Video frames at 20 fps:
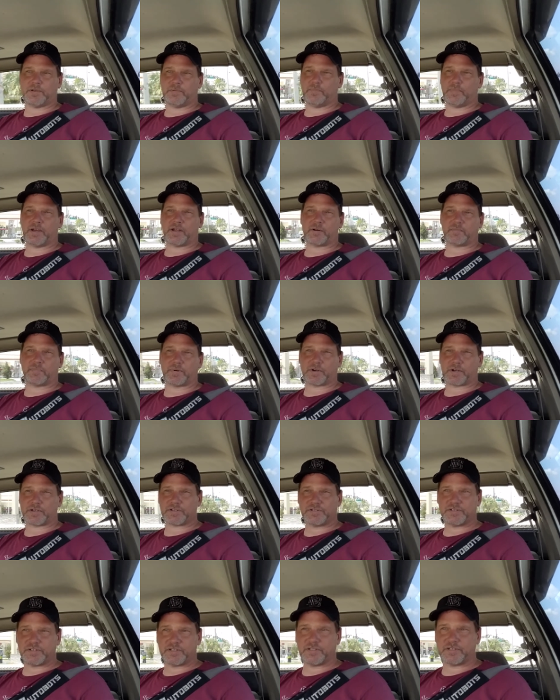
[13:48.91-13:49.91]
a better
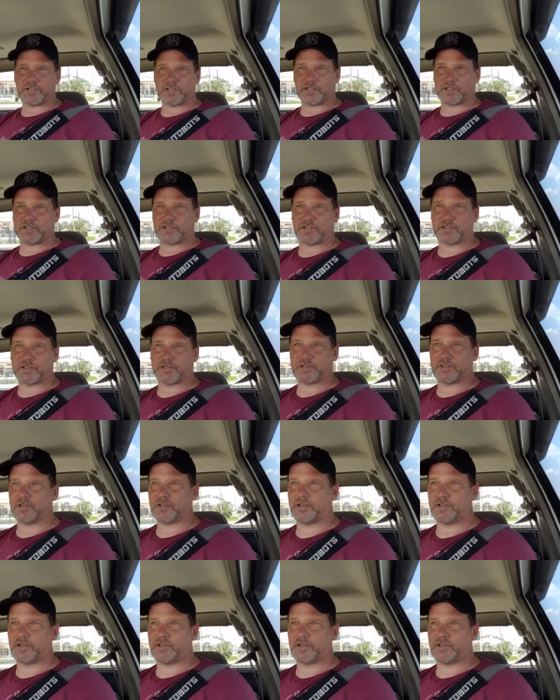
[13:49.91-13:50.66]
person, or